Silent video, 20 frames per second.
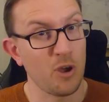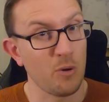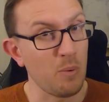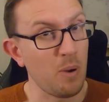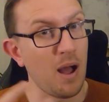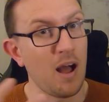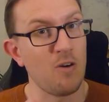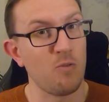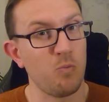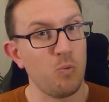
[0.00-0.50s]

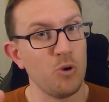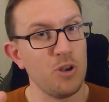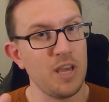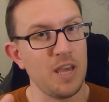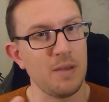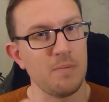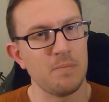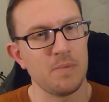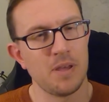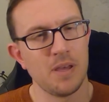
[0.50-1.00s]
so I've
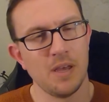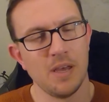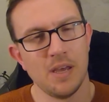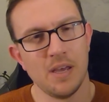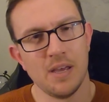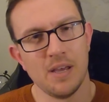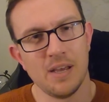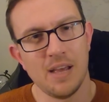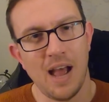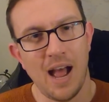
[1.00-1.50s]
won it.
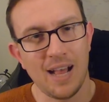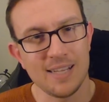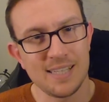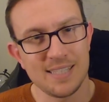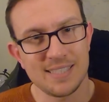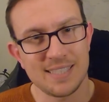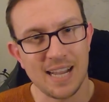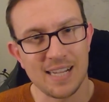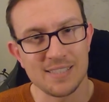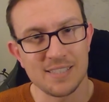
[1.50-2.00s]

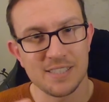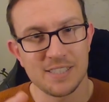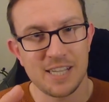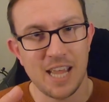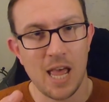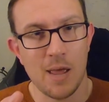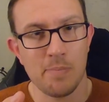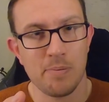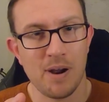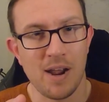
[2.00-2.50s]
As it stands, the
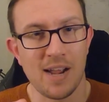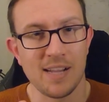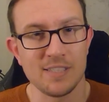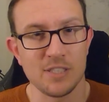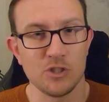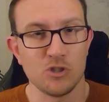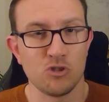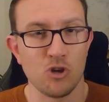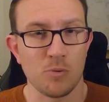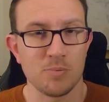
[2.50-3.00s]
share
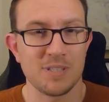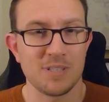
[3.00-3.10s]
price has